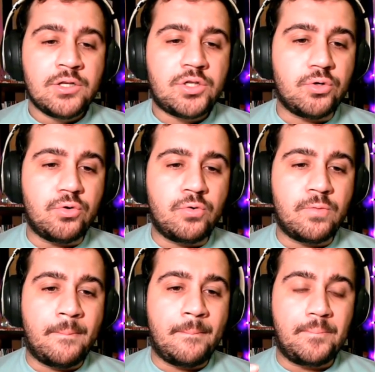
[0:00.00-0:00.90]
to
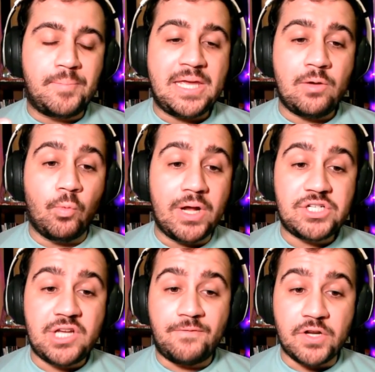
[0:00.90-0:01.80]
be what
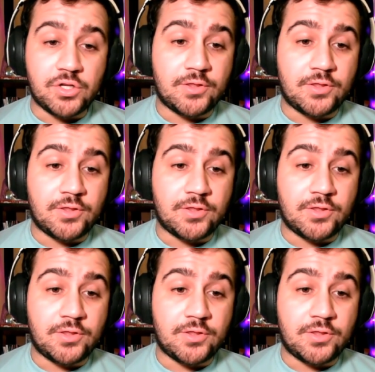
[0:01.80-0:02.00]
Jedd Fisch